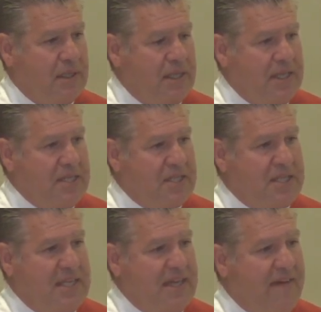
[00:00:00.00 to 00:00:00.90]
is
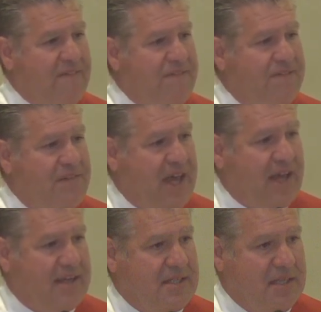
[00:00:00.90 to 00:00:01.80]
the
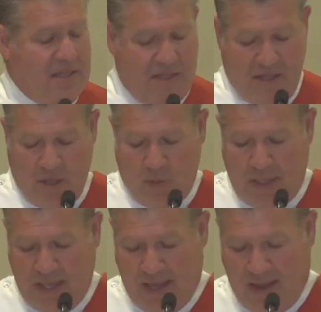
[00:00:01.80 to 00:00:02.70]
effect that we
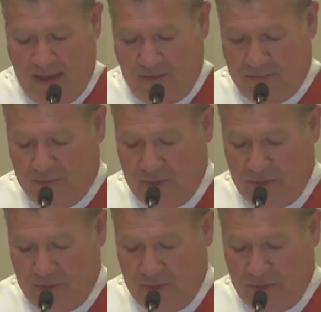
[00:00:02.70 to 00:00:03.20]
have.